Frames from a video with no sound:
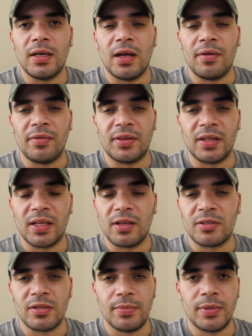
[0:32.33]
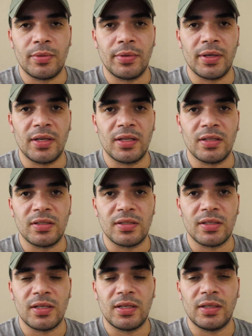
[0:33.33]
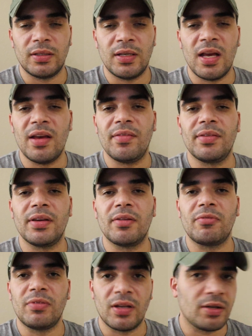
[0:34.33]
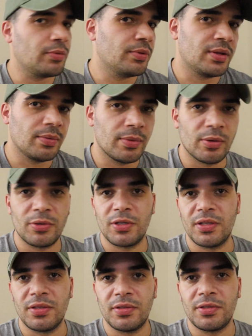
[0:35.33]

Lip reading: everything else in between is heavy and flooded with emotions.